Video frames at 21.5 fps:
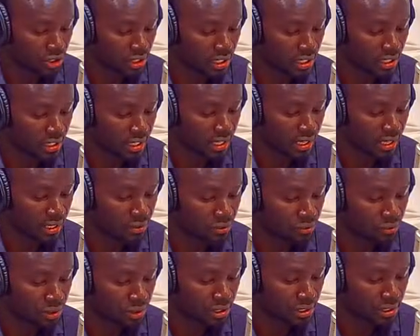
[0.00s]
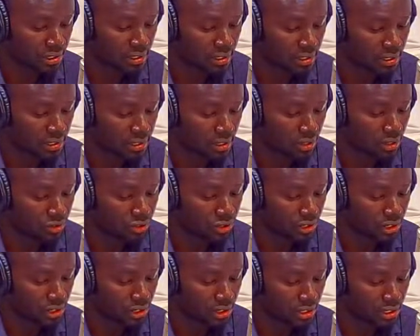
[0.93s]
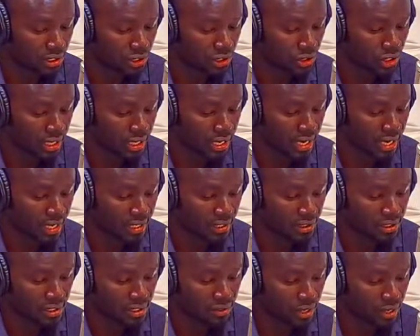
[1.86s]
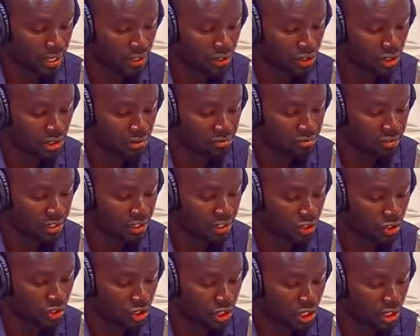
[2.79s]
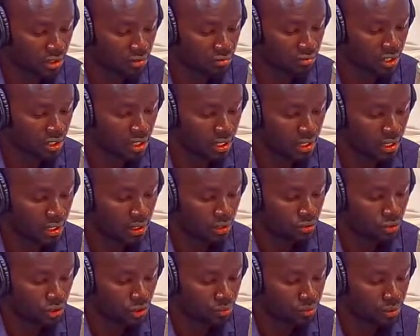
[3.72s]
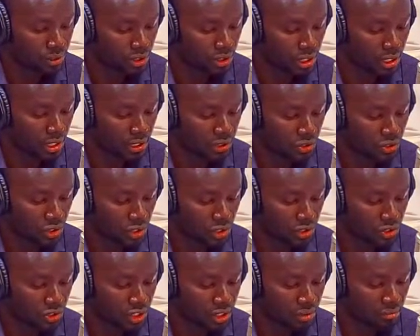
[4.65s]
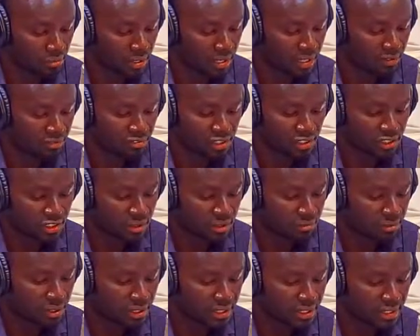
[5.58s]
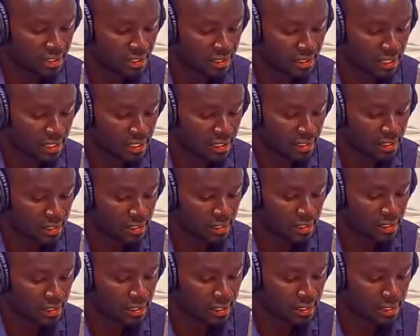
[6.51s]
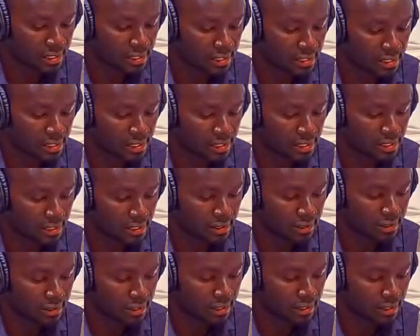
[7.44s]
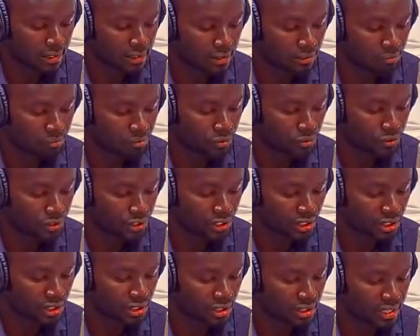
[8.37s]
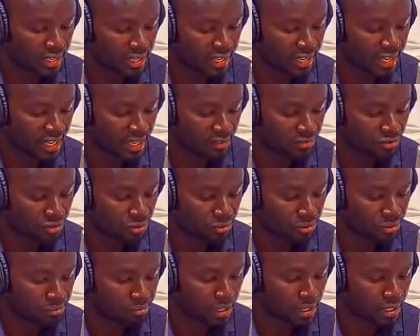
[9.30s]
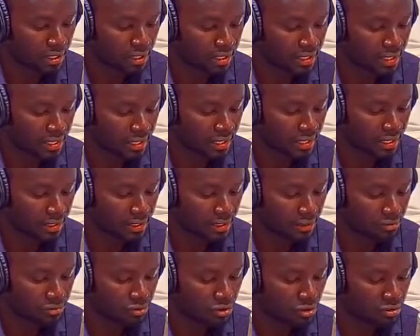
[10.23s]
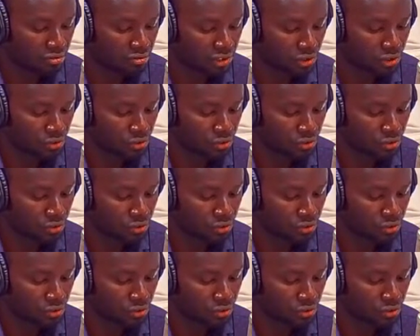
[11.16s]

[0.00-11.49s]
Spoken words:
adding that within this context, Israel has a right to defend itself. U.S. President Donald Trump left the summit in Canada early, telling reporters, "I have to be back early for obvious